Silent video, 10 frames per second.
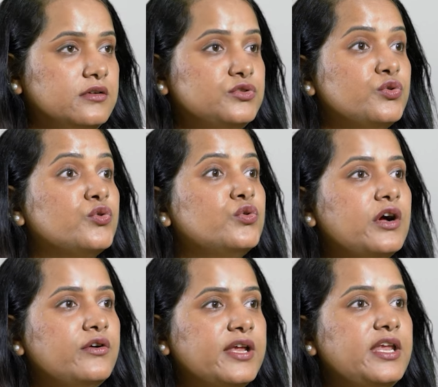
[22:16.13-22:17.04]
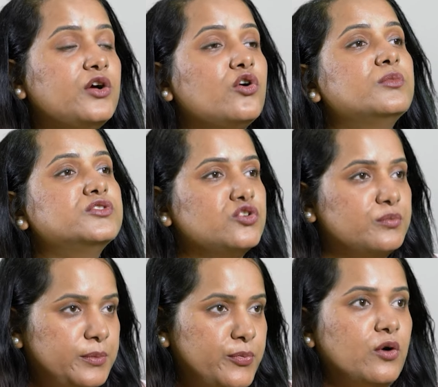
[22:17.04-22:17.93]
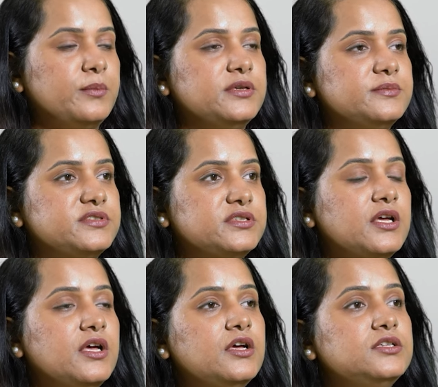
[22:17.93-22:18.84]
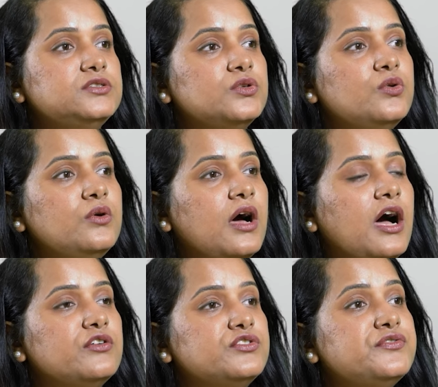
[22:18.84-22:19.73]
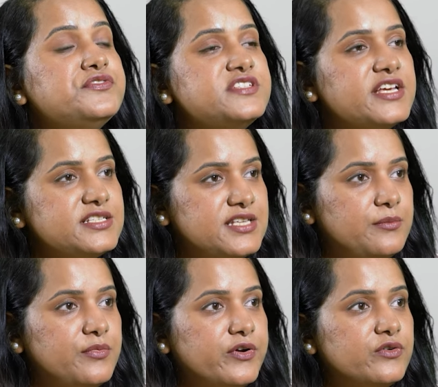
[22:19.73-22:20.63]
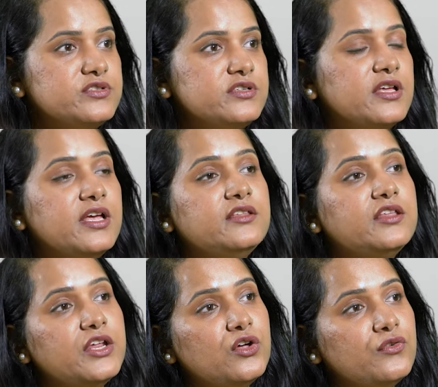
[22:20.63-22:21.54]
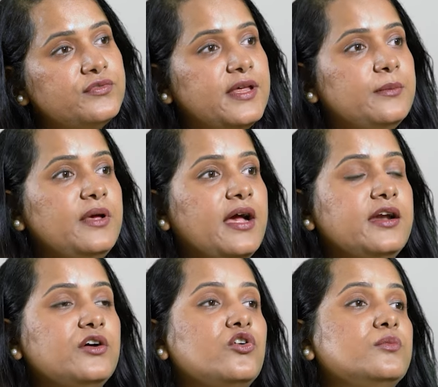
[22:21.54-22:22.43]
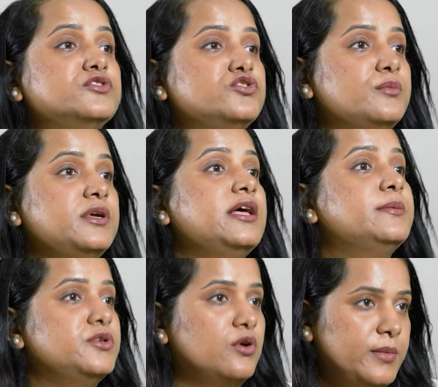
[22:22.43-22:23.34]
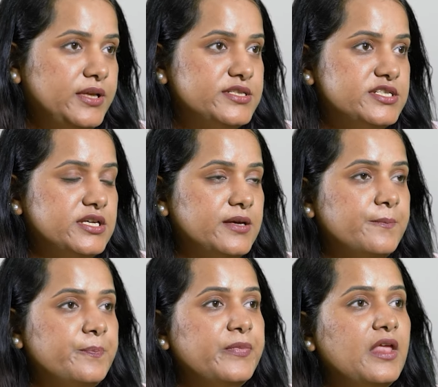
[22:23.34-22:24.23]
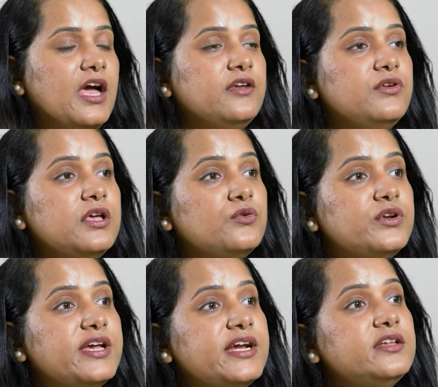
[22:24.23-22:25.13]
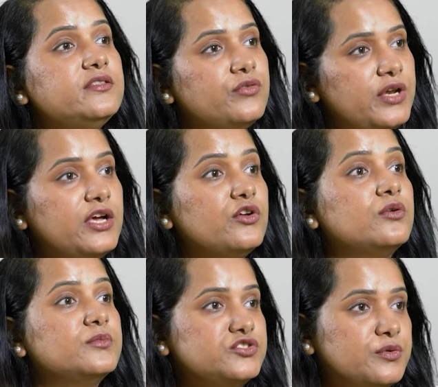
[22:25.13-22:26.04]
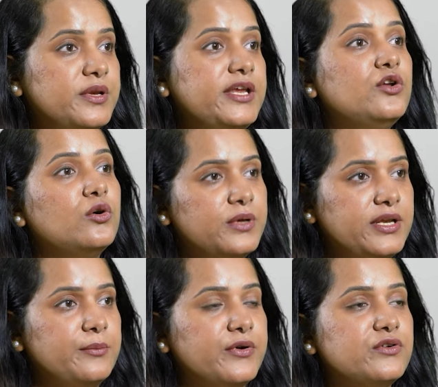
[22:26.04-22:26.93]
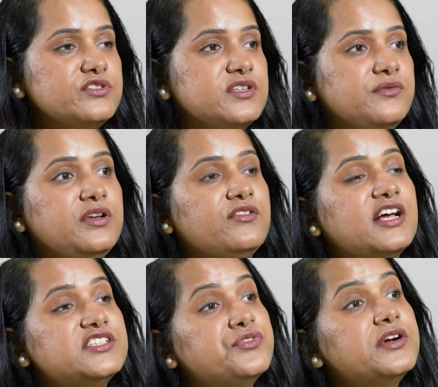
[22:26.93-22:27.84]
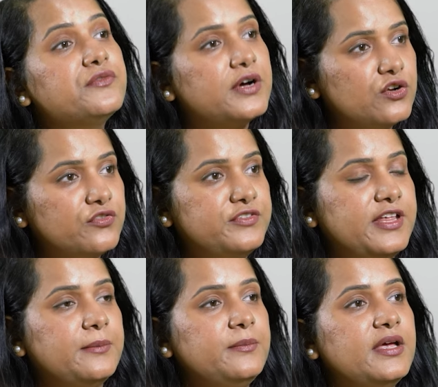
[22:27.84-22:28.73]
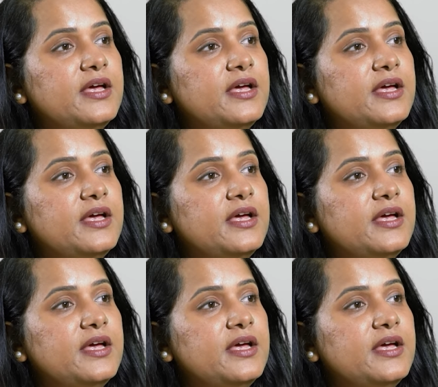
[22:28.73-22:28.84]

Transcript: to rule out any chromosomal problems. So out of 6 embryos, 3 of them had chromosomal abnormality. And we could get 3 chromosomally normal embryos. We transferred one of them.